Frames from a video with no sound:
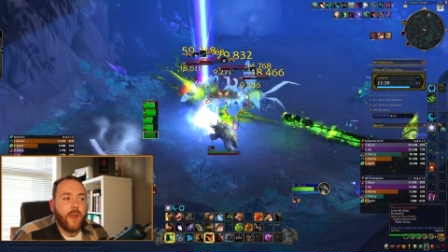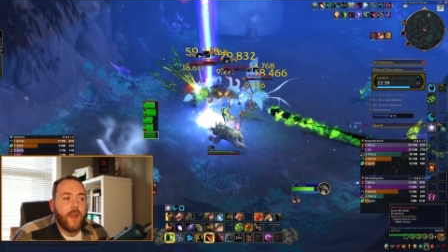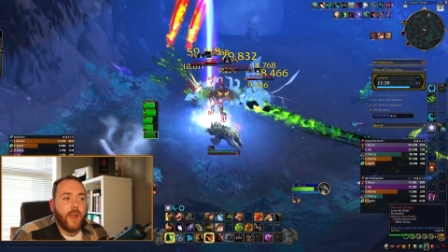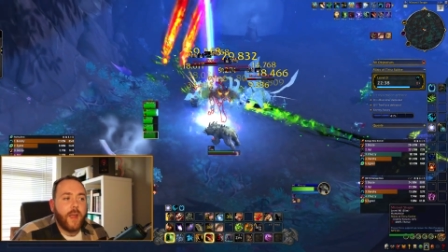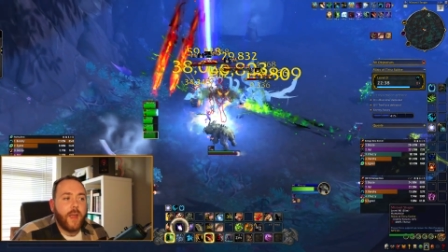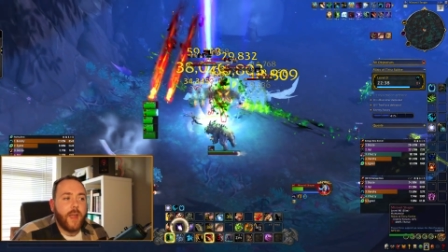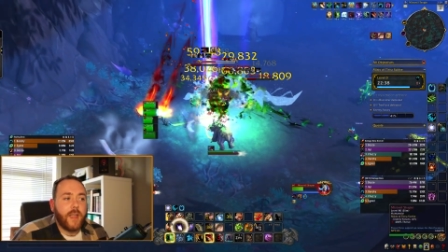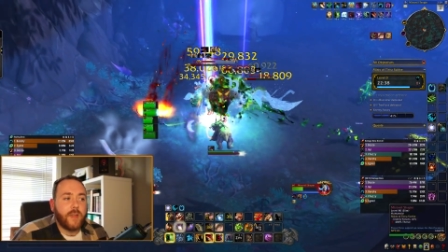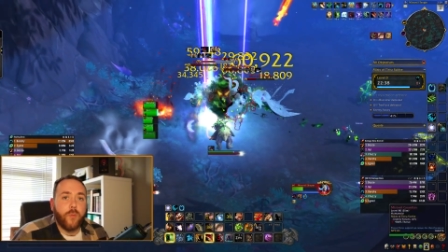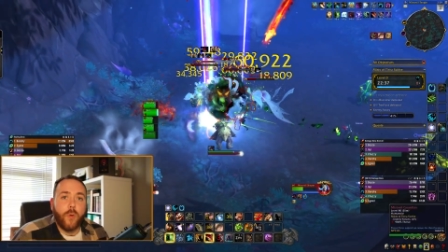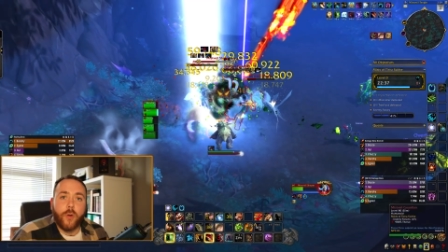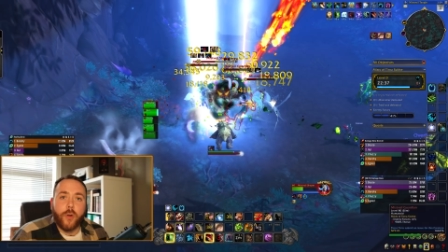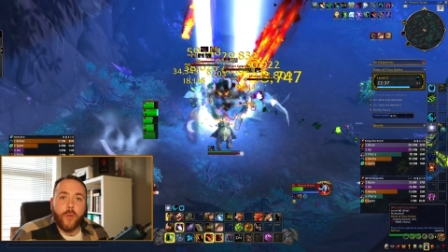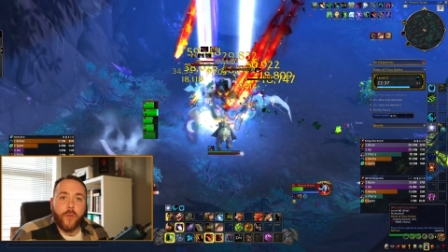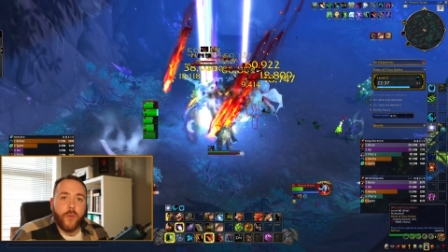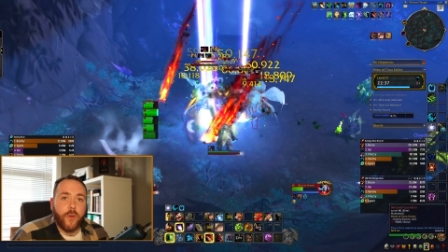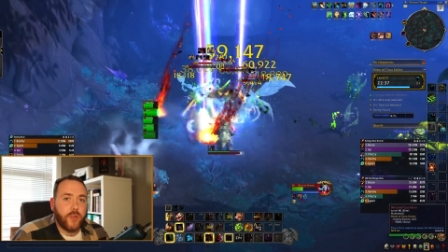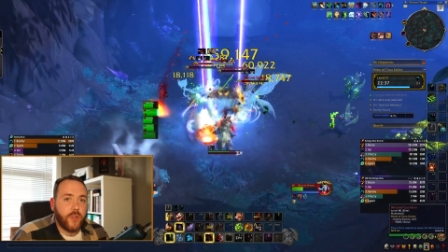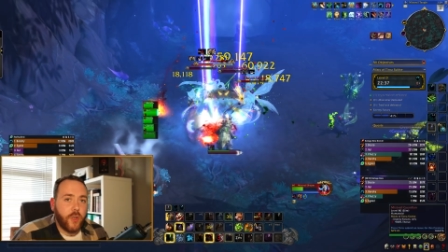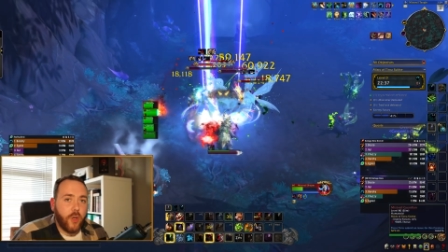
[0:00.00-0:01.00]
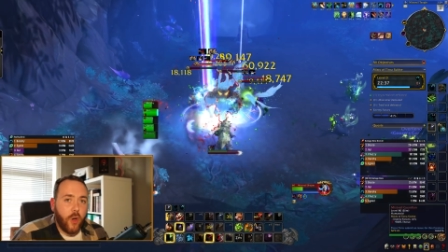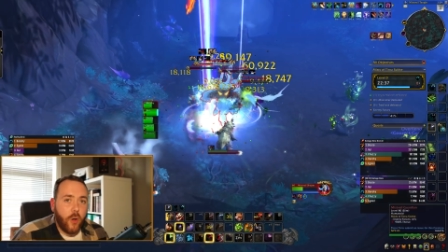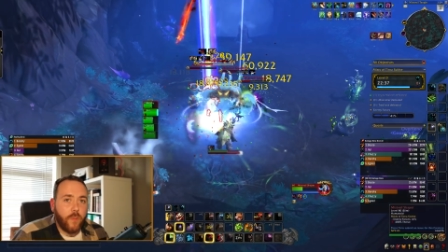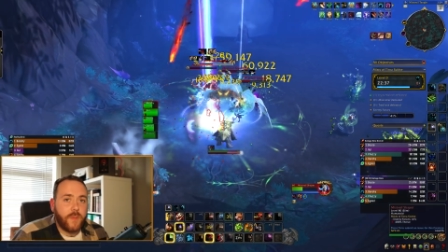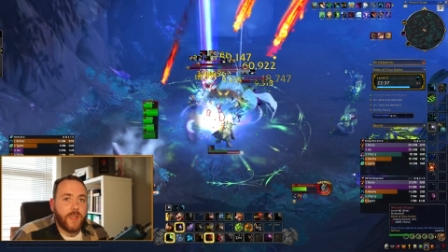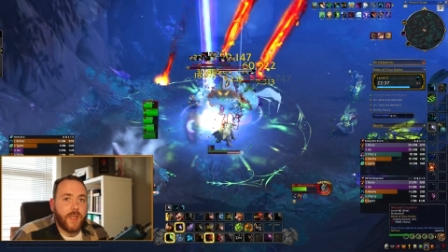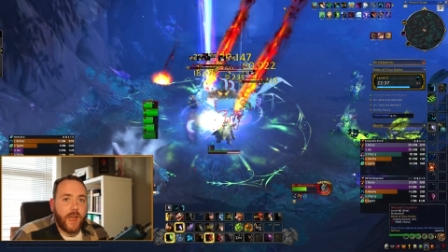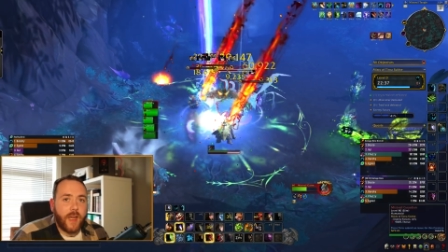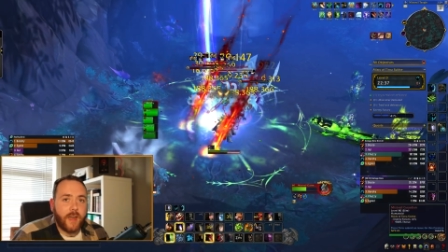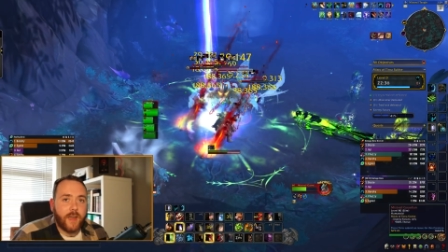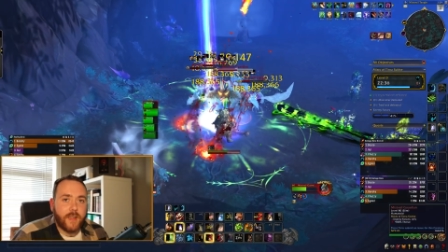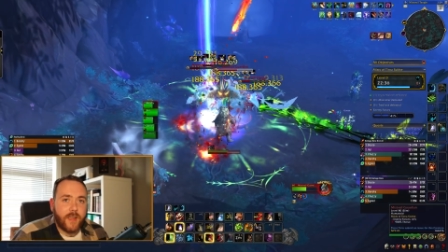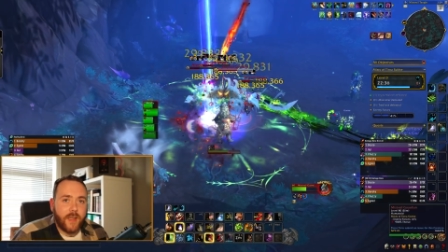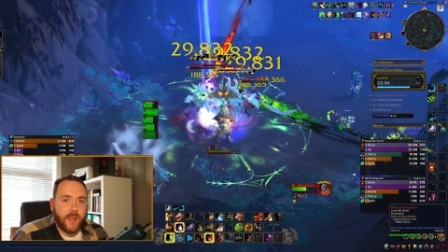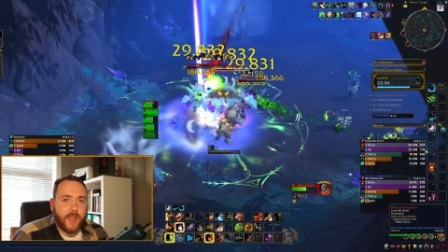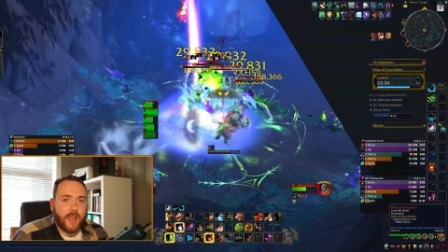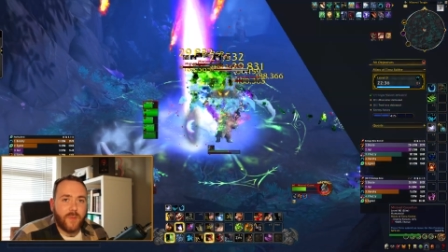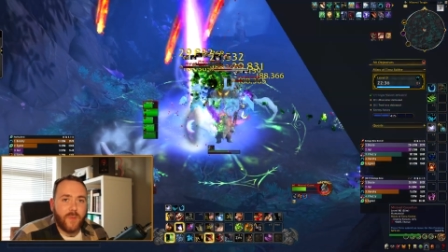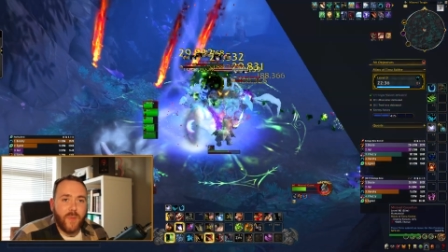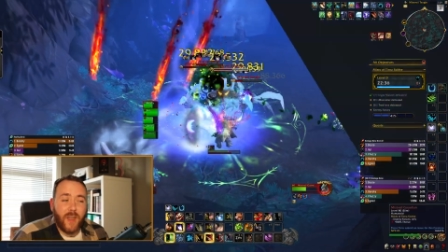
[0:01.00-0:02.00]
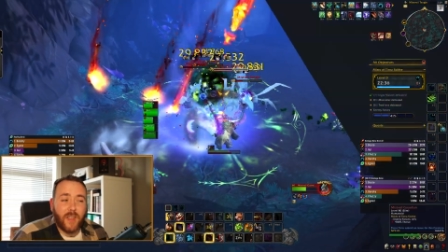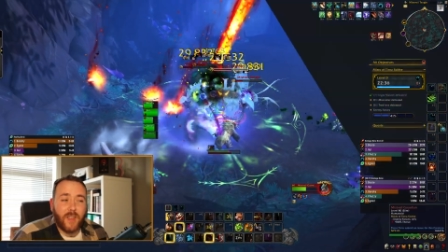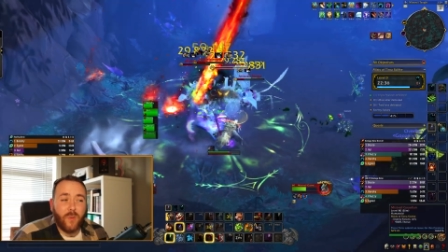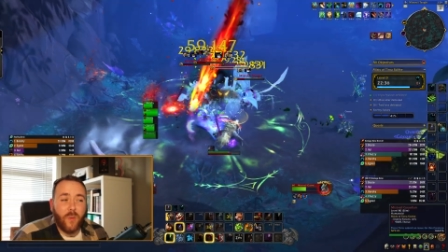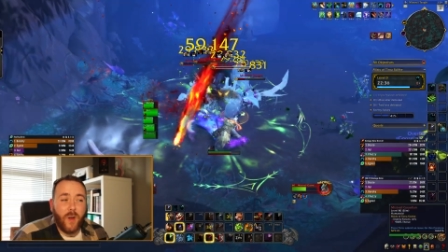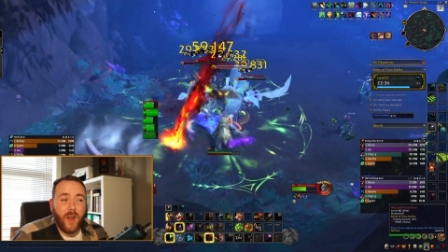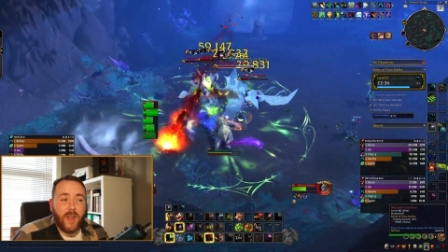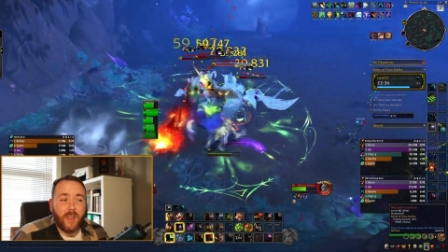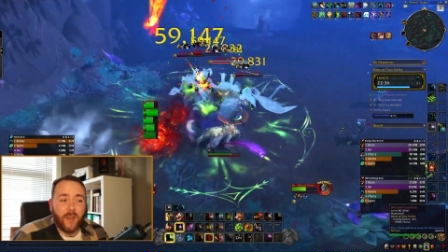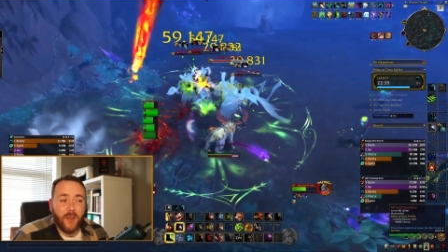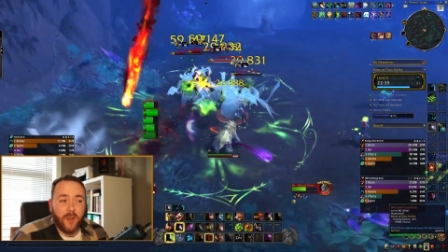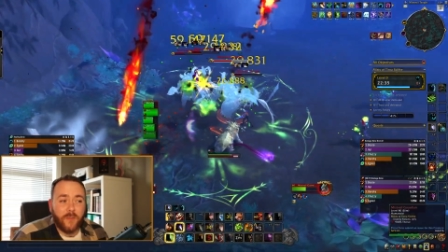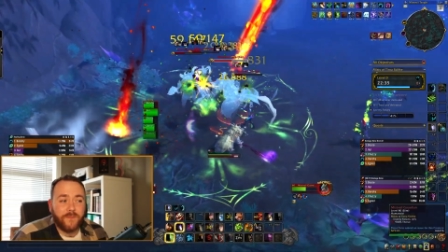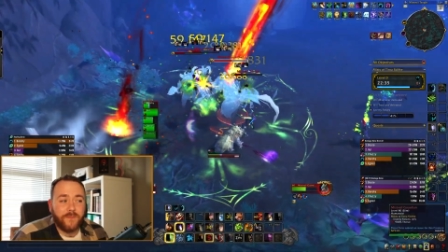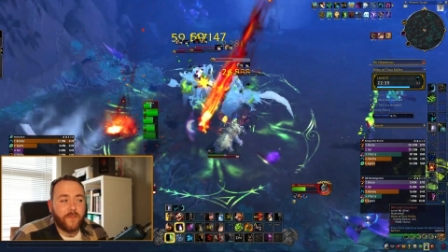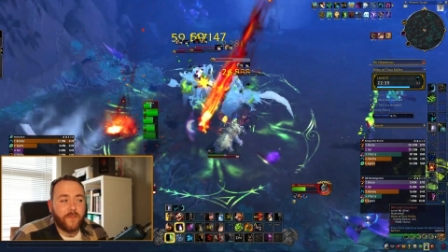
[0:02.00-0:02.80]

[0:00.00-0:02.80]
it's one of those top tanks that gets picked quite a lot.